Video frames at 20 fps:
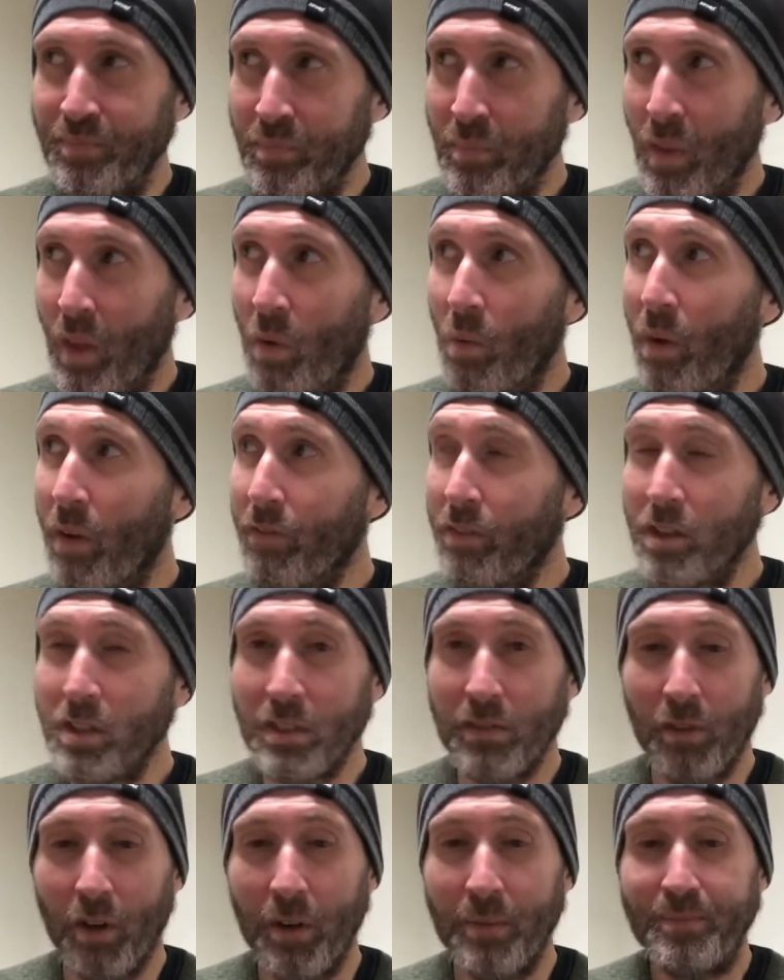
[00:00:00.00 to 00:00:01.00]
Well, first
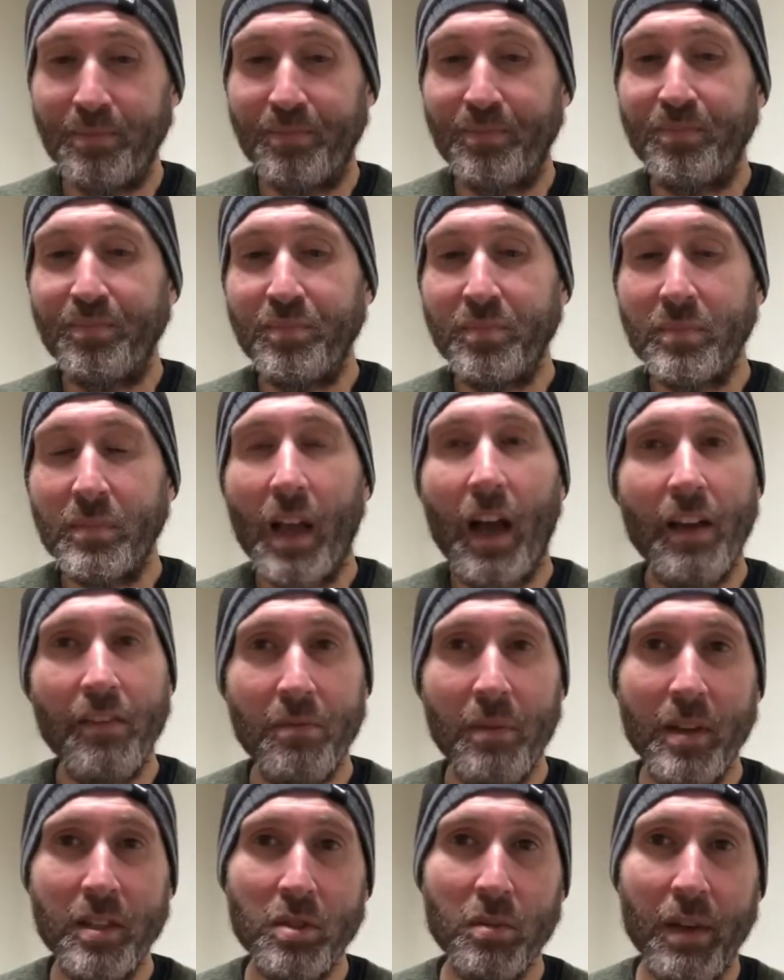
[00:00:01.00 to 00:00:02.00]
of all, I've
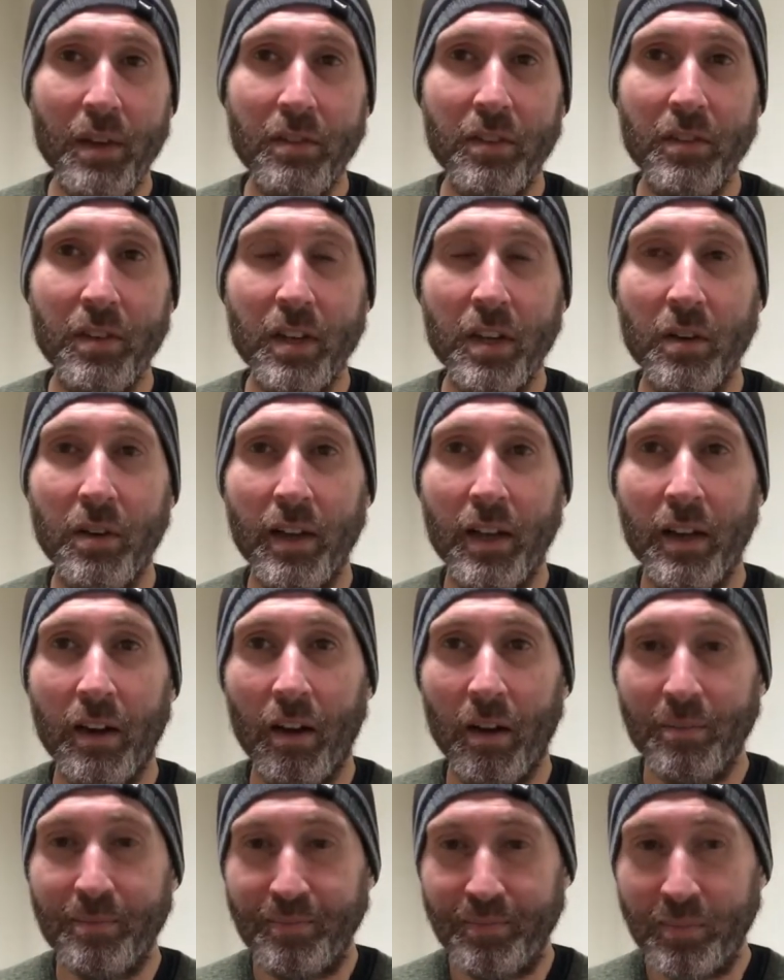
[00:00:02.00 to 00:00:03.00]
mentioned, we have a video
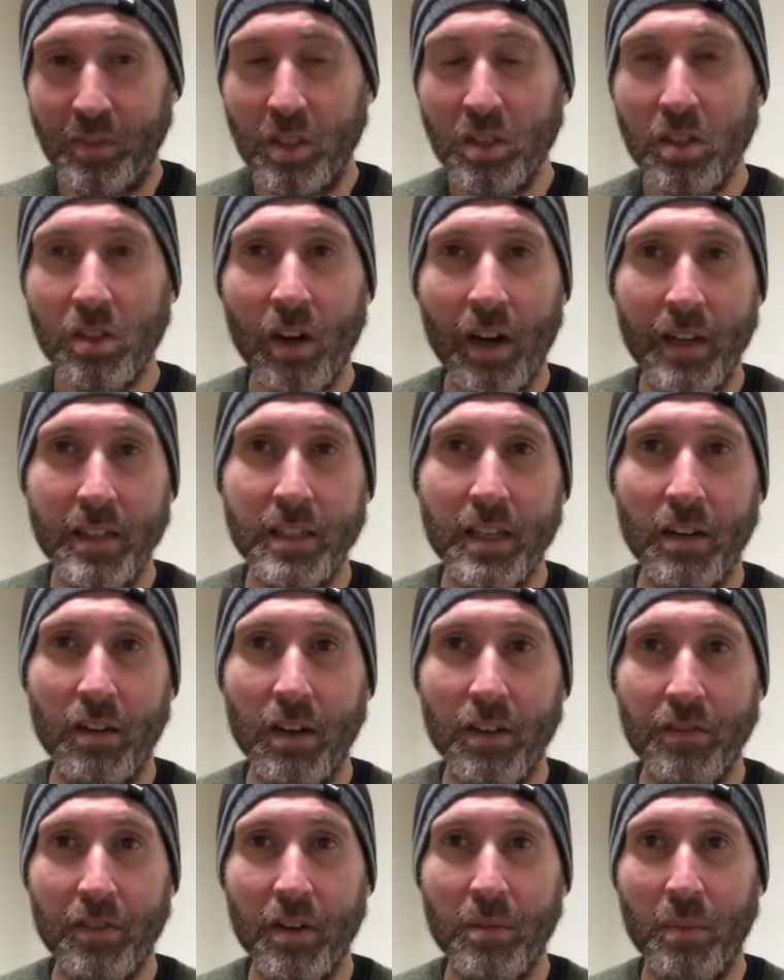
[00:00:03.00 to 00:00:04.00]
here. There's a criteria
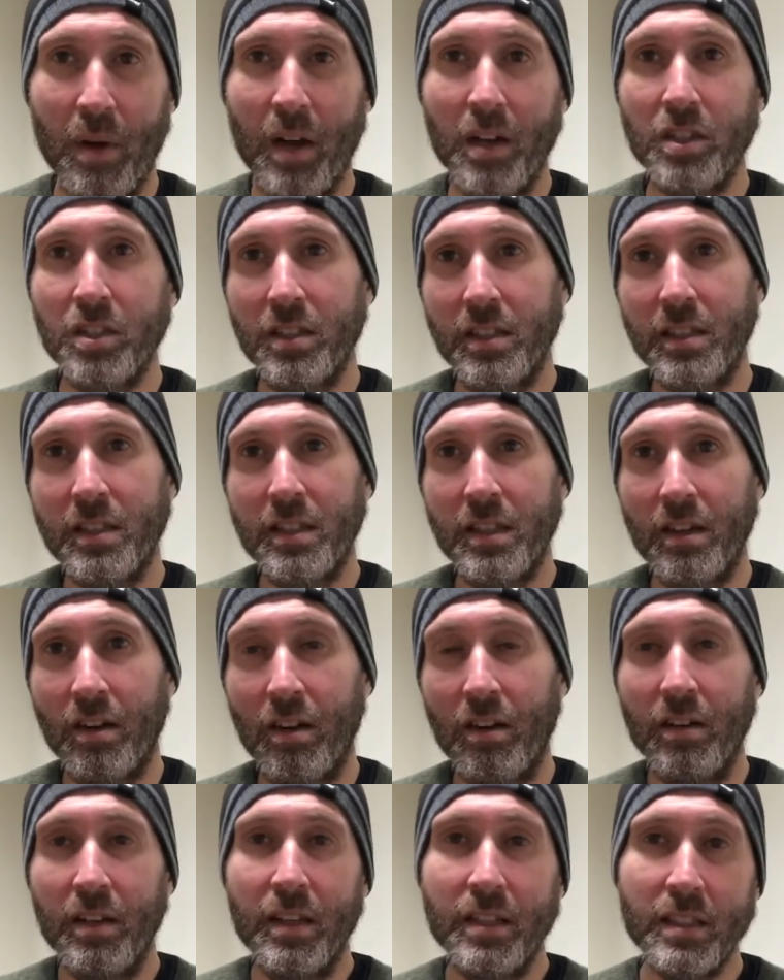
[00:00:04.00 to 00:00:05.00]
for admonishing the
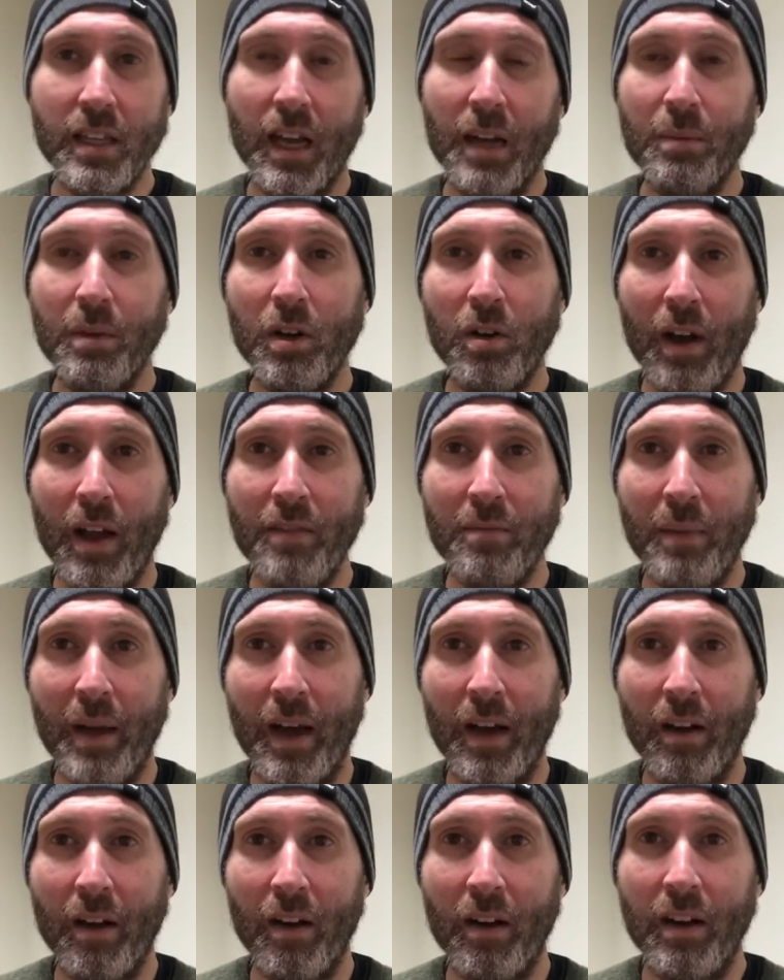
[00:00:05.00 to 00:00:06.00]
sinner. It's got to be grave
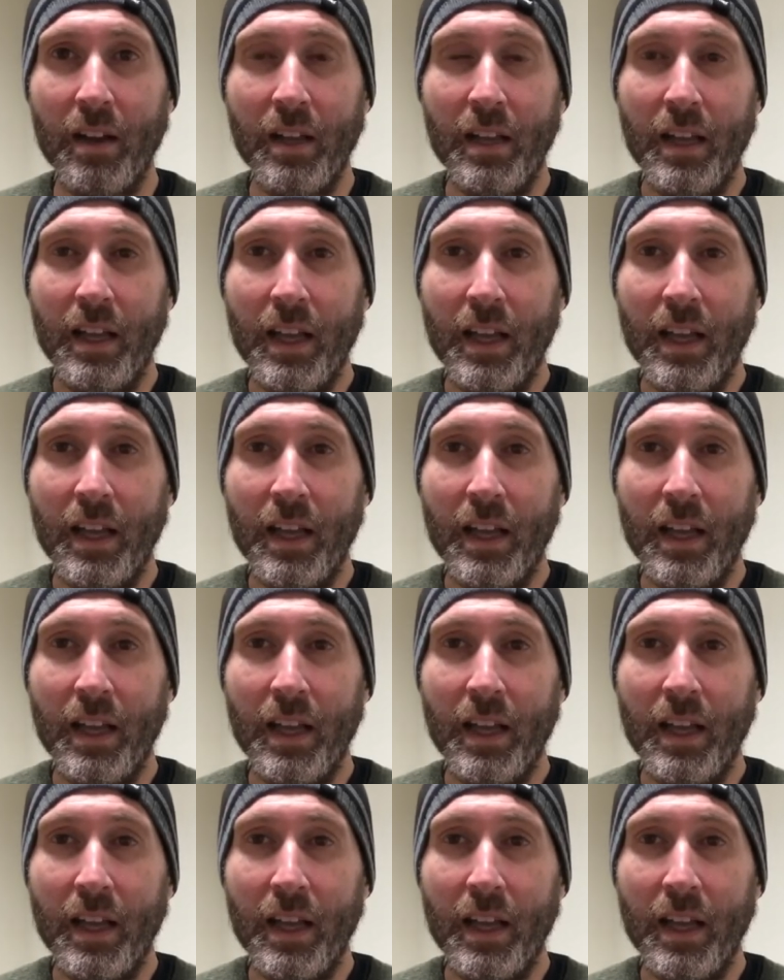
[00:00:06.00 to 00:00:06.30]
matter.